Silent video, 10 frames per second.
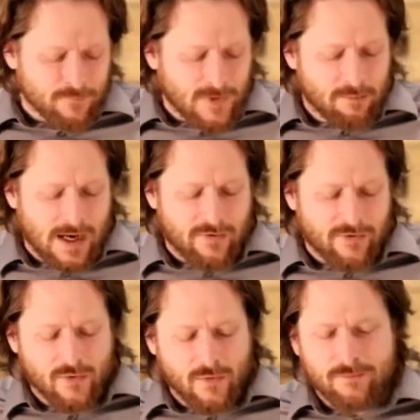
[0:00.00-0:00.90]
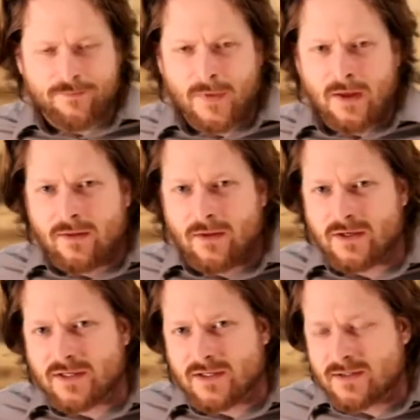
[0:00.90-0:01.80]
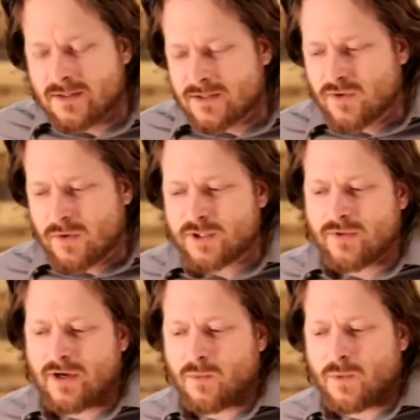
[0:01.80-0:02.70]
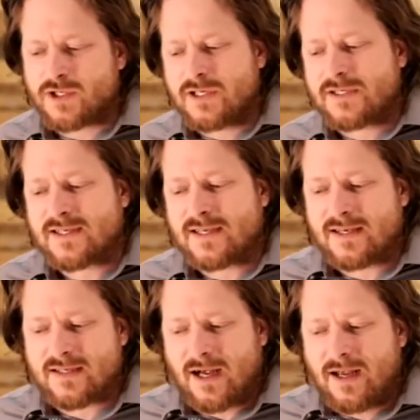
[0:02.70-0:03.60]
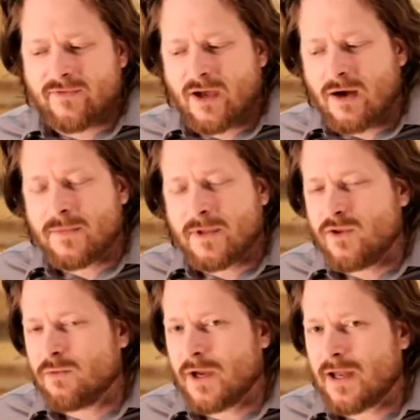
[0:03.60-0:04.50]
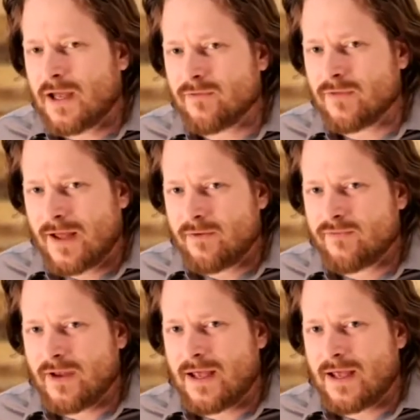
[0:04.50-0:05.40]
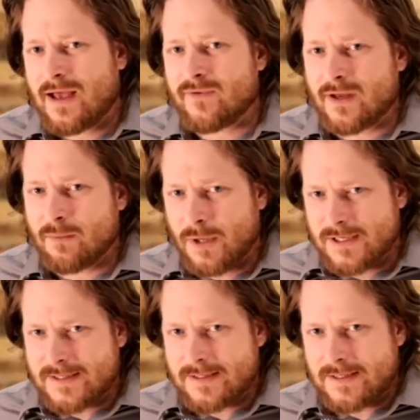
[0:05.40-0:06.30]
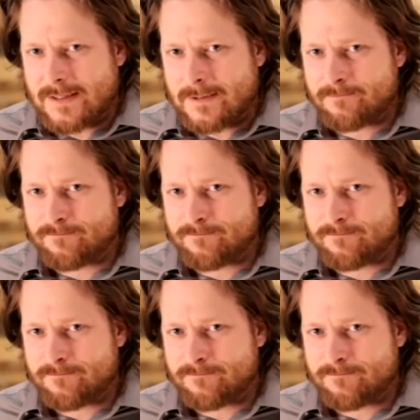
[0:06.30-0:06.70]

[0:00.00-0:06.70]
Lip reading: In Matthew, there's a scripture there where Jesus says, "I have come that you might have life and have it abundantly."